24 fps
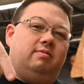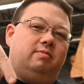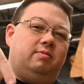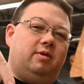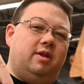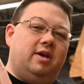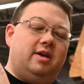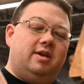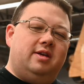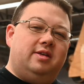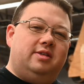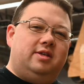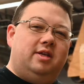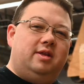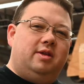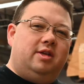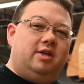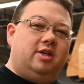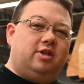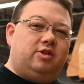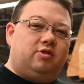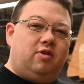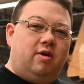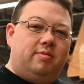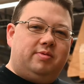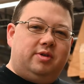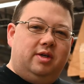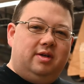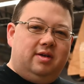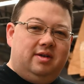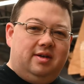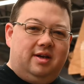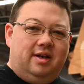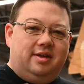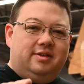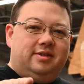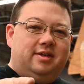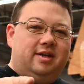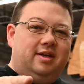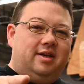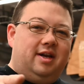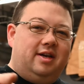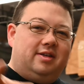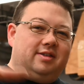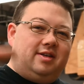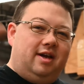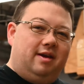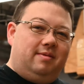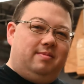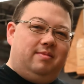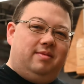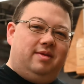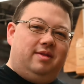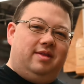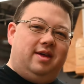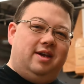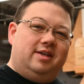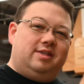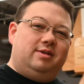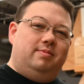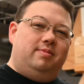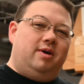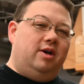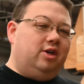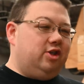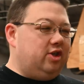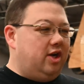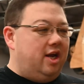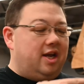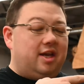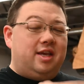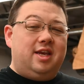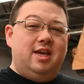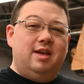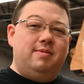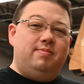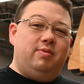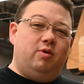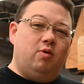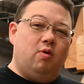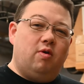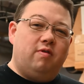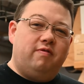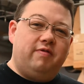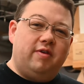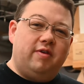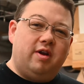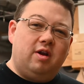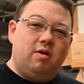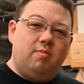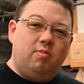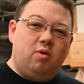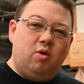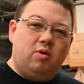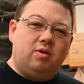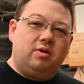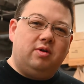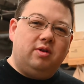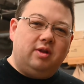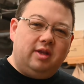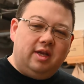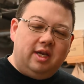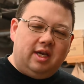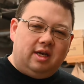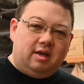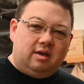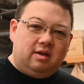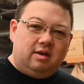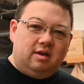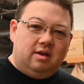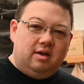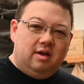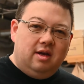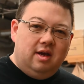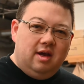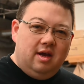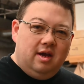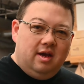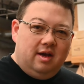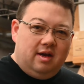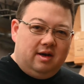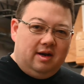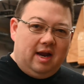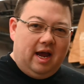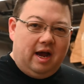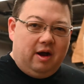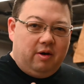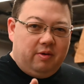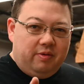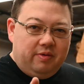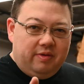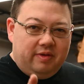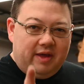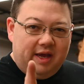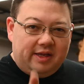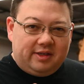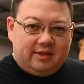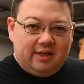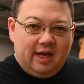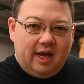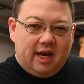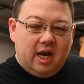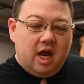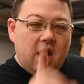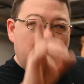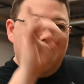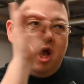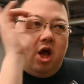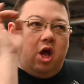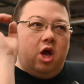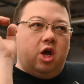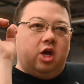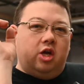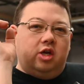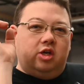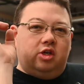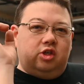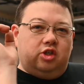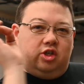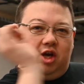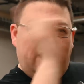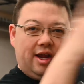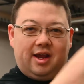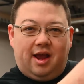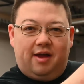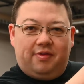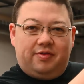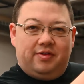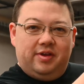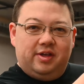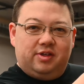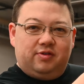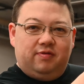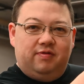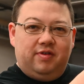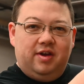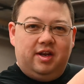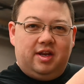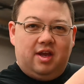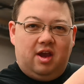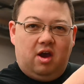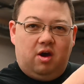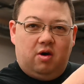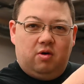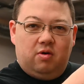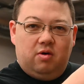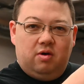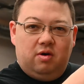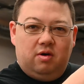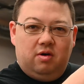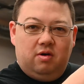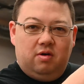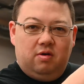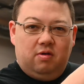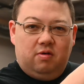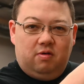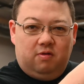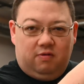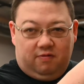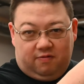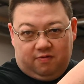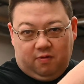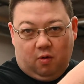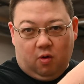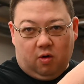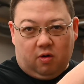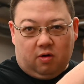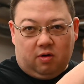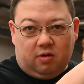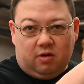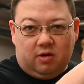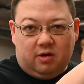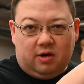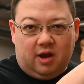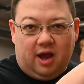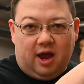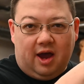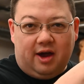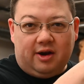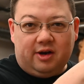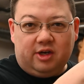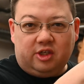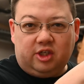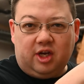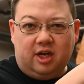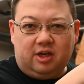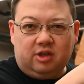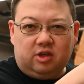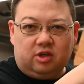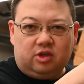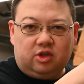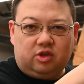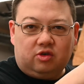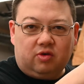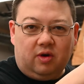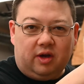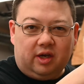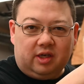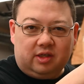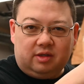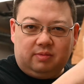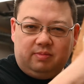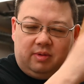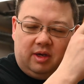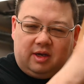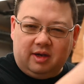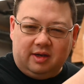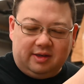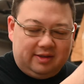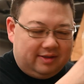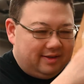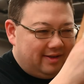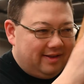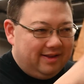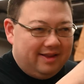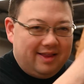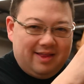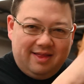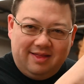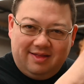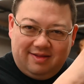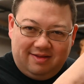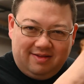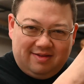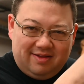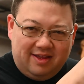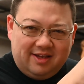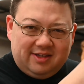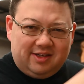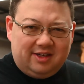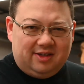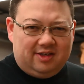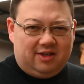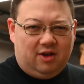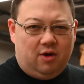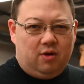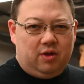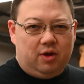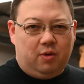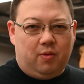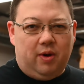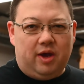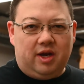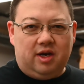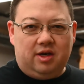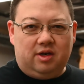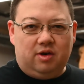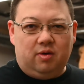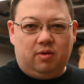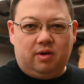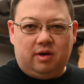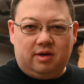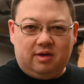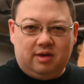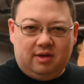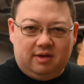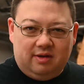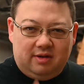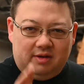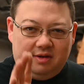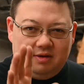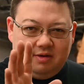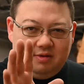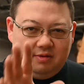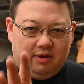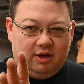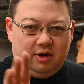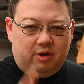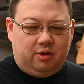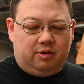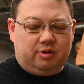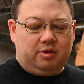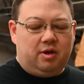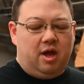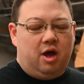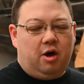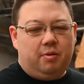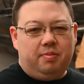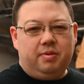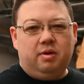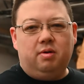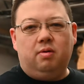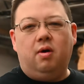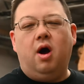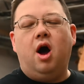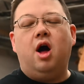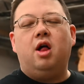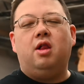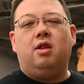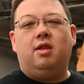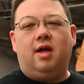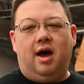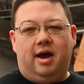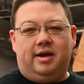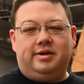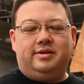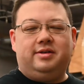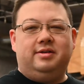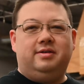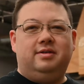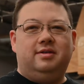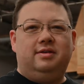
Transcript: Link is in the description. I'll see you next time. Thanks a bunch, and keep your fingerboard clean. Now, that said, check out this video for how to change your strings, because this is the only way to do it. It'll help you a lot.